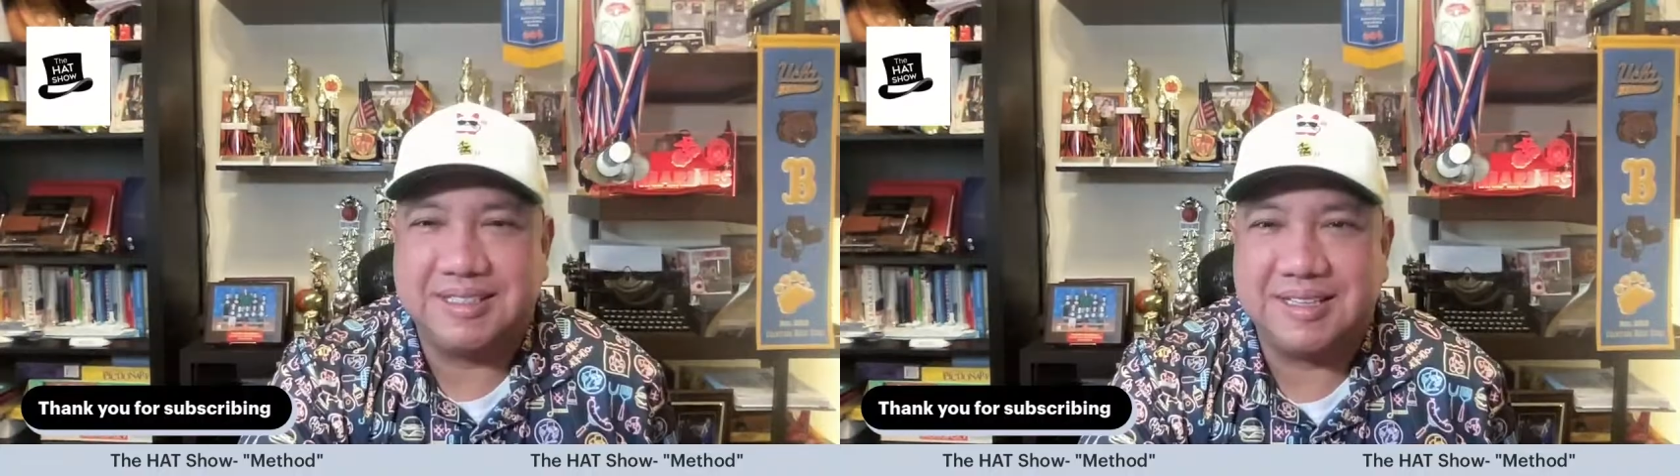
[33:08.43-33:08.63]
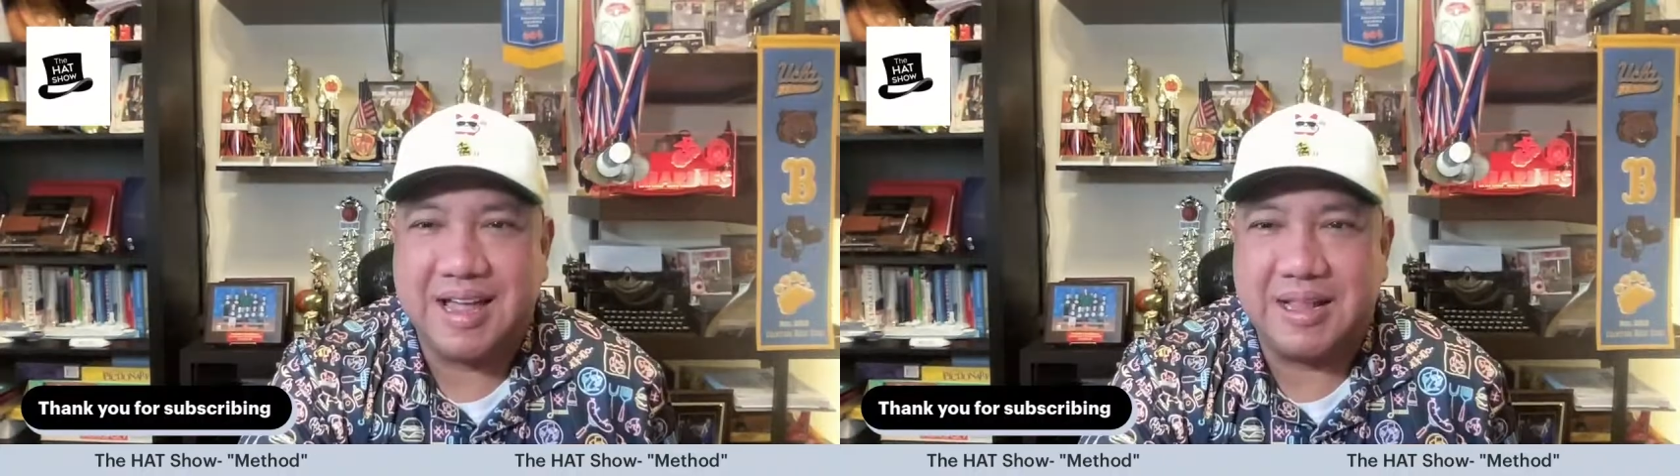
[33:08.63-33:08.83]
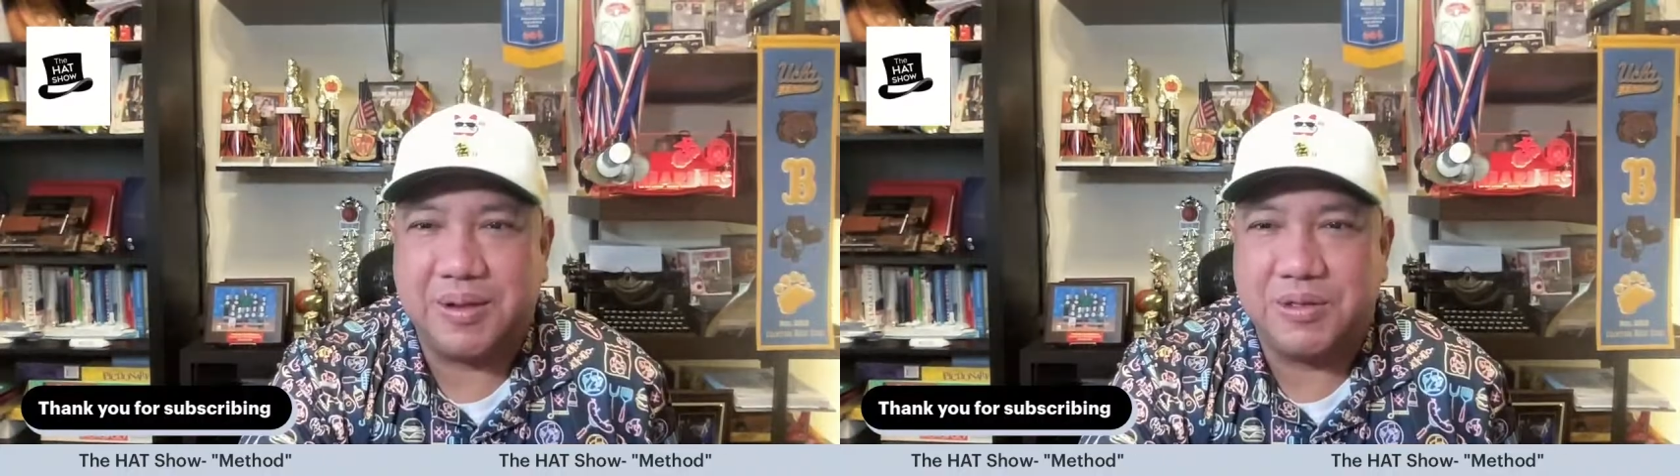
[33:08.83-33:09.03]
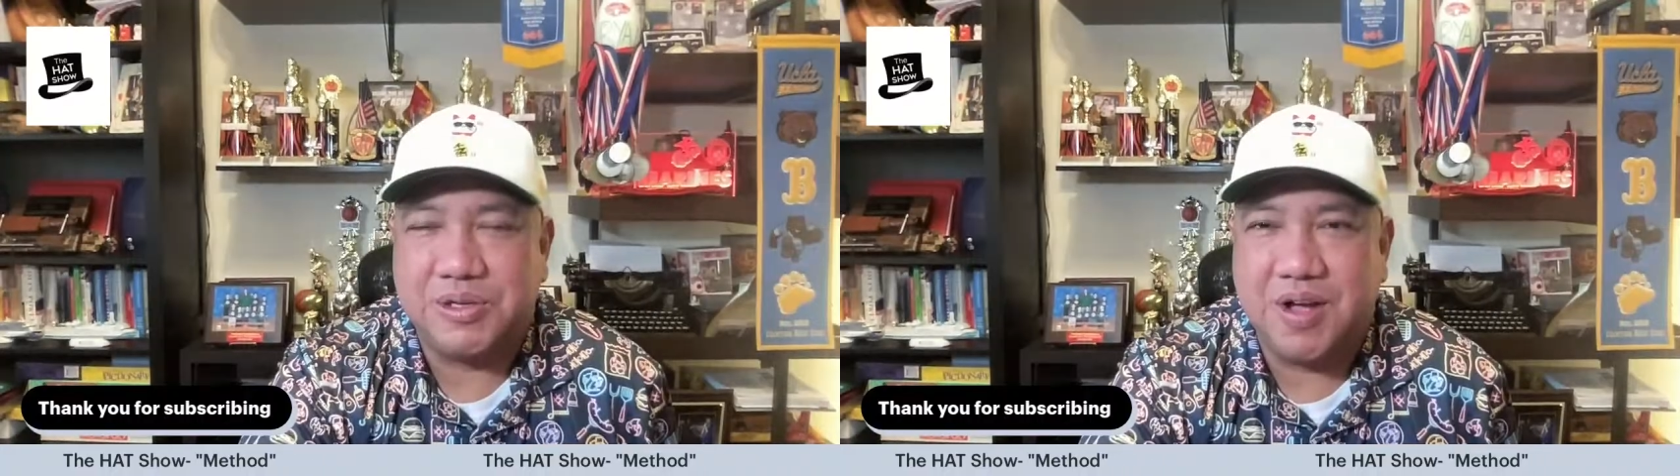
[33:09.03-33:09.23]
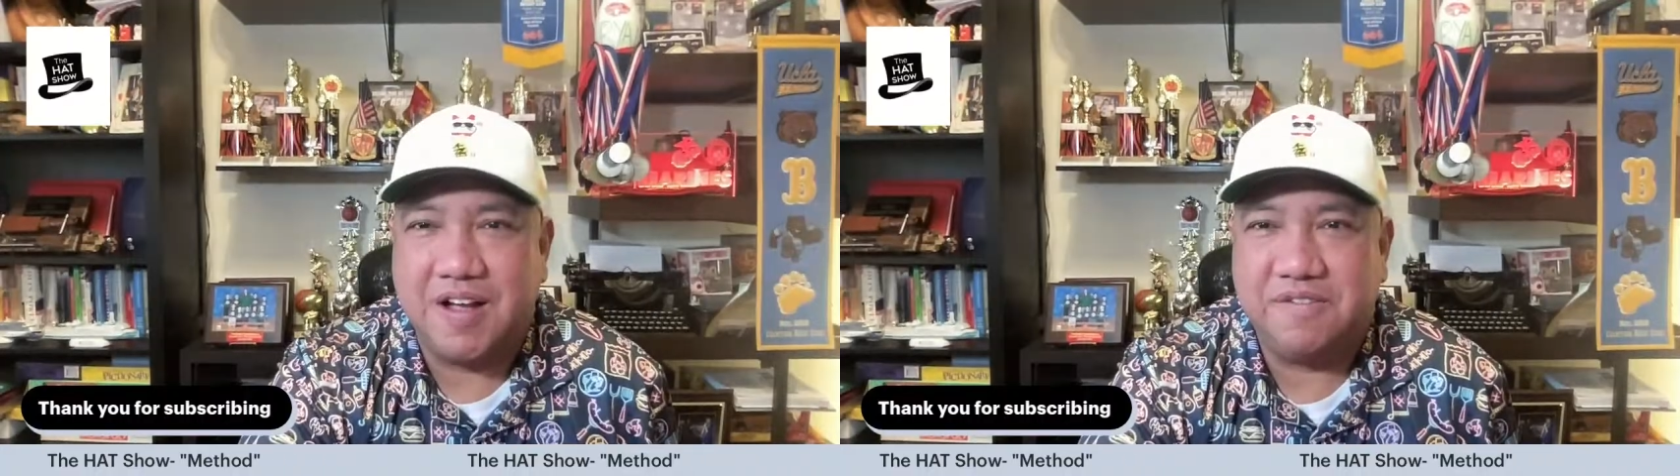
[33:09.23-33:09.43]
it kind of throws
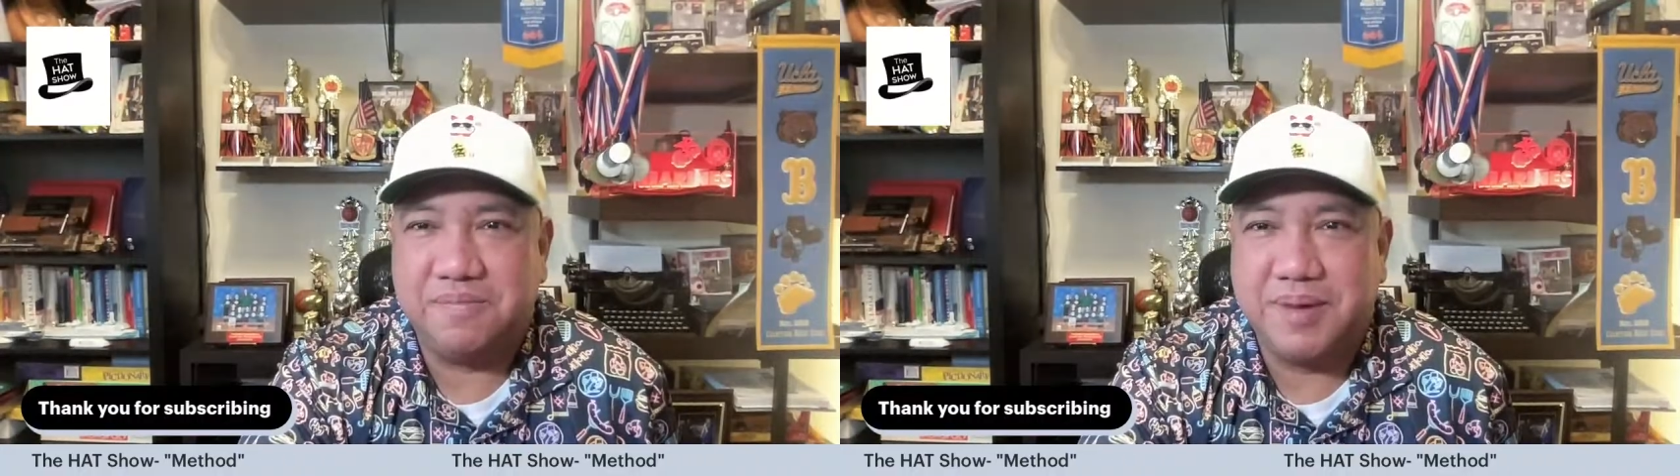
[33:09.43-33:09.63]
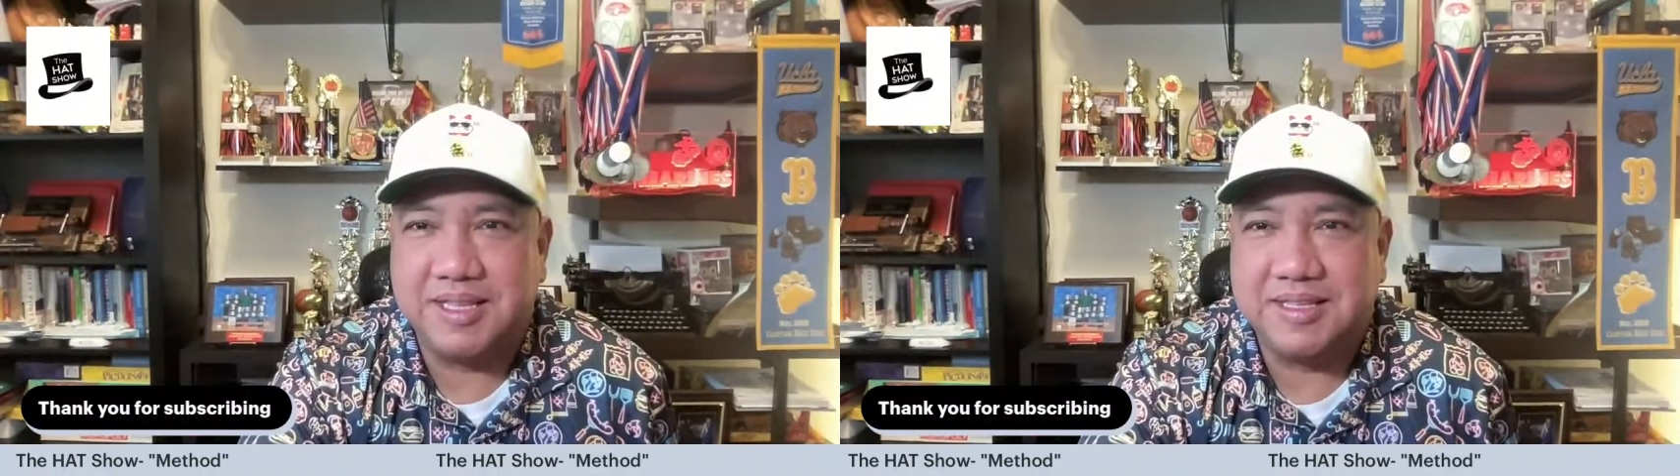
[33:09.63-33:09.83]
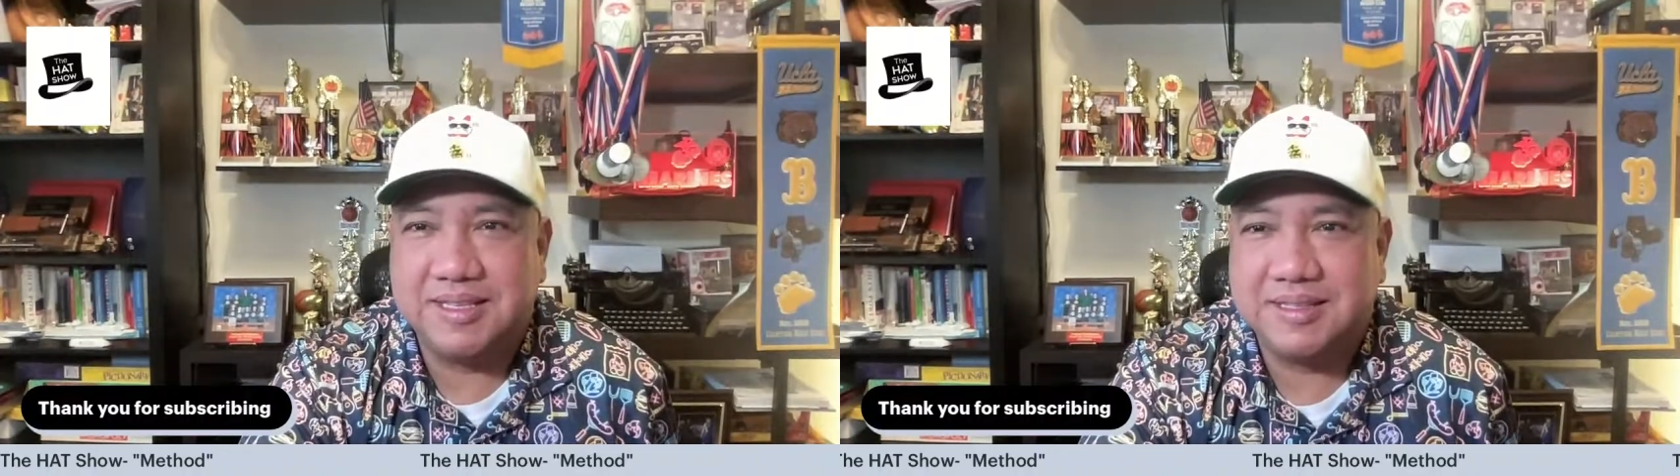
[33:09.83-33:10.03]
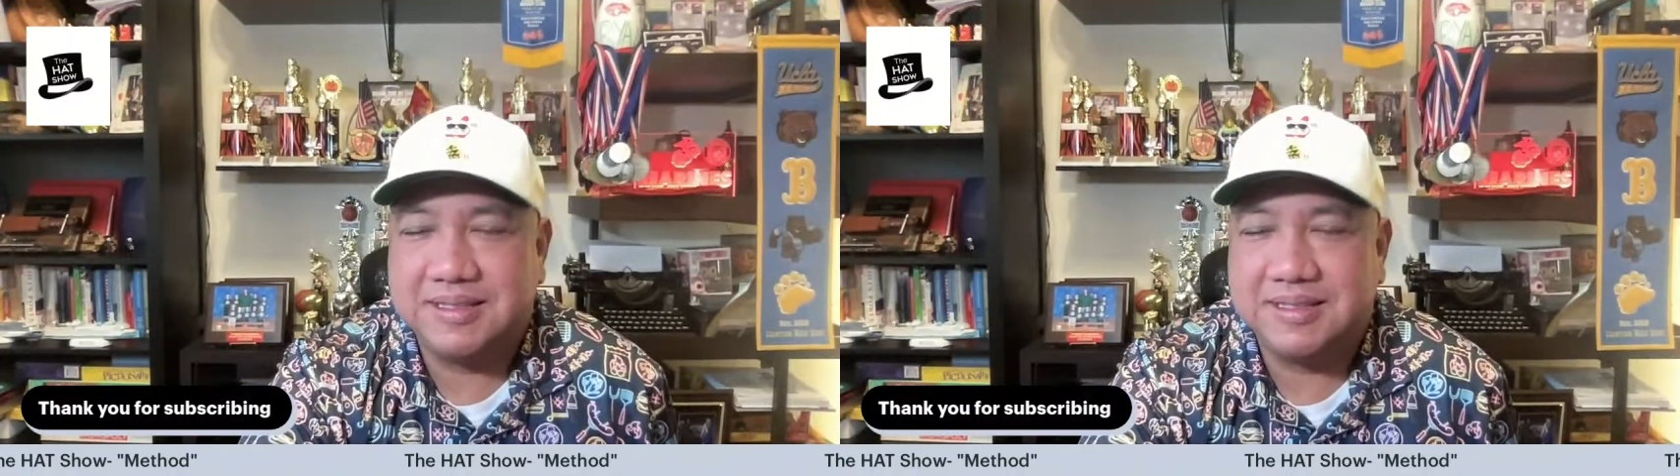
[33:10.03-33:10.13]
you off. But